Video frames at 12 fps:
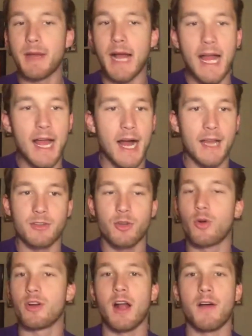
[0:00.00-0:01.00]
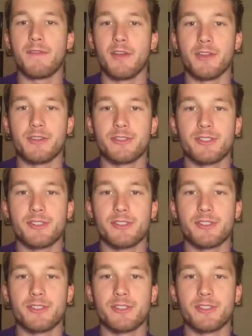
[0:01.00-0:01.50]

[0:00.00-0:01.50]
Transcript: an eye on corner outfielder,